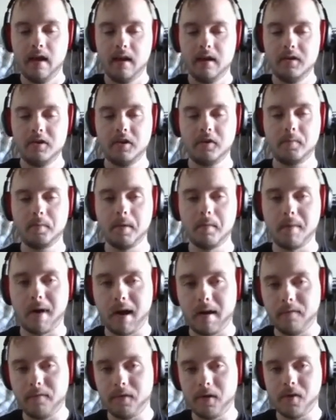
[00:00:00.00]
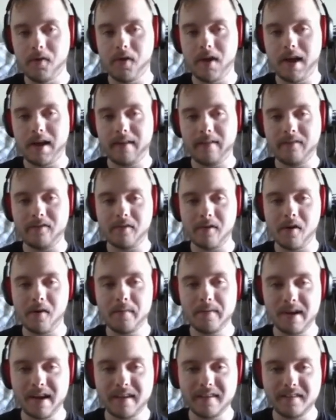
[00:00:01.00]
just be mindful of that. So I hope
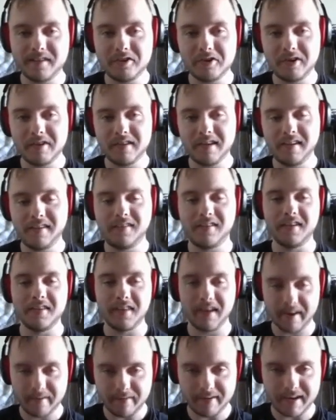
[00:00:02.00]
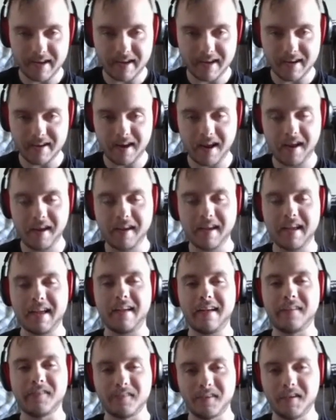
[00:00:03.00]
you guys enjoyed this. Hit like if you did.
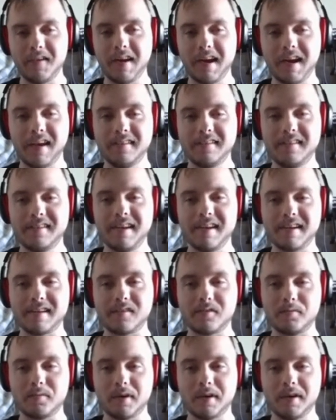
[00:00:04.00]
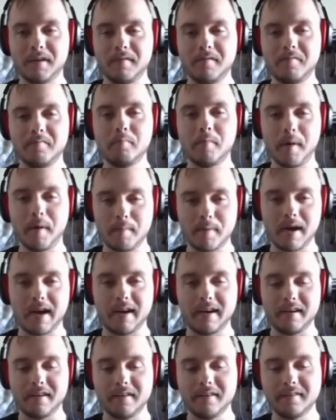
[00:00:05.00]
I'll see you guys in the next one.
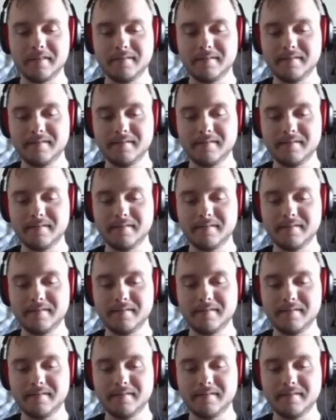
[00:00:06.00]
Bye-bye.